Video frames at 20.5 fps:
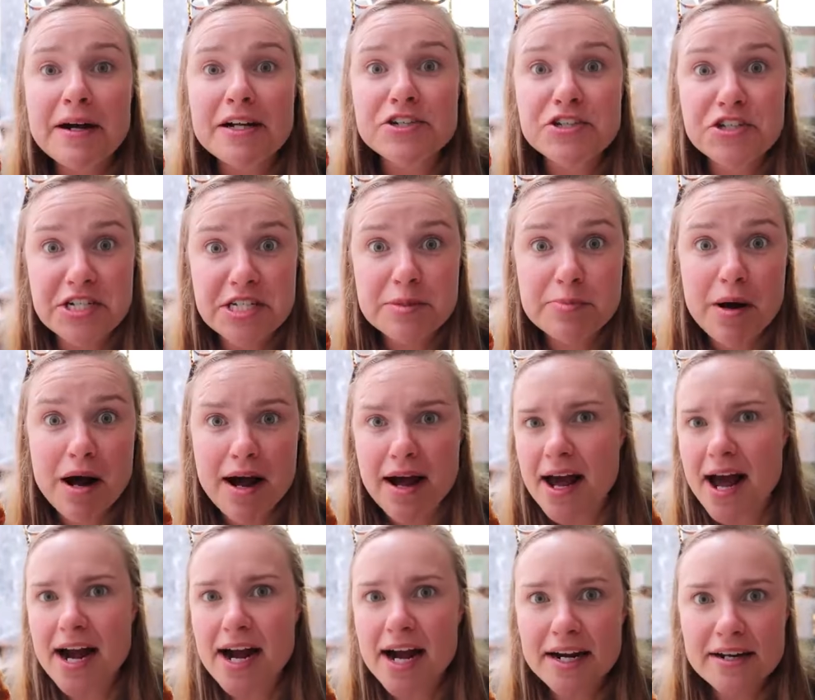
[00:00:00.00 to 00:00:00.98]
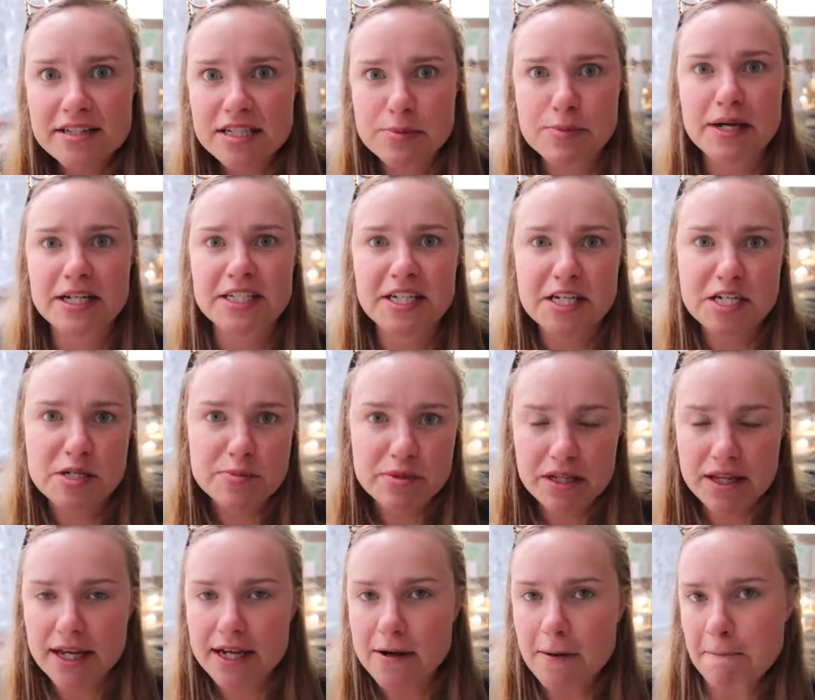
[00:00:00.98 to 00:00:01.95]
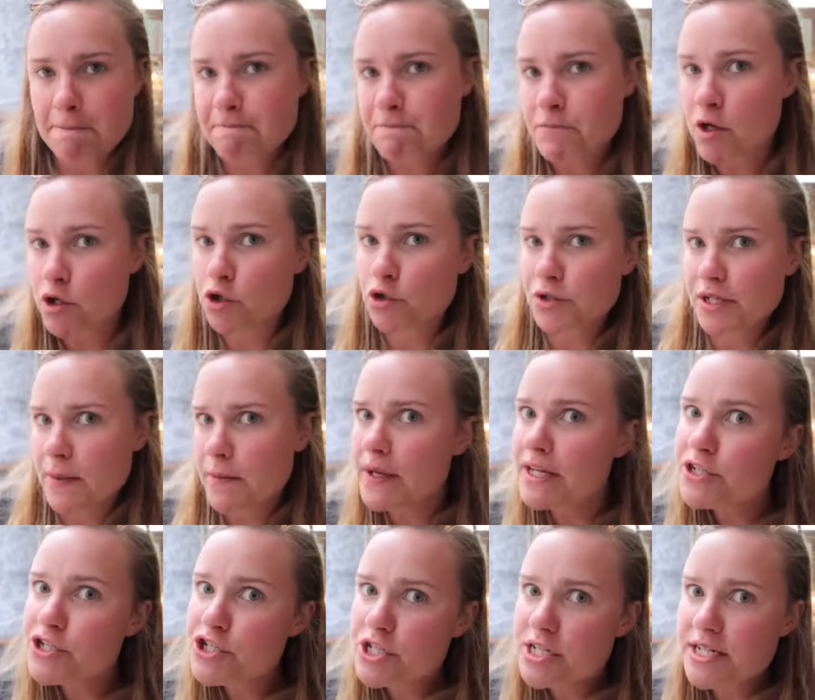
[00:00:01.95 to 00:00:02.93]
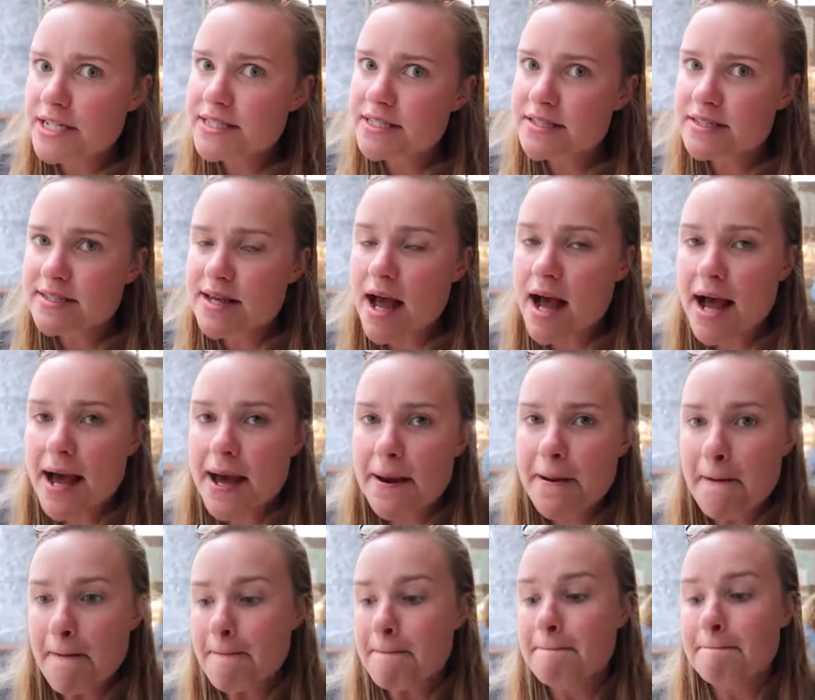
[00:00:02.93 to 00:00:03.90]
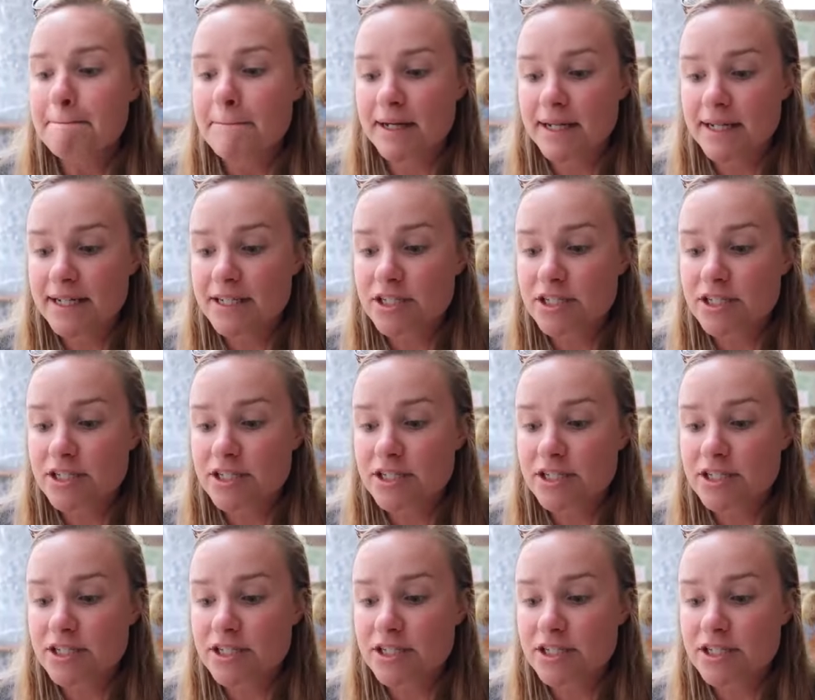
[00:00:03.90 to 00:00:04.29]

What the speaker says: about cheese pie, I kind of suspected it to be like creamy cheese inside, but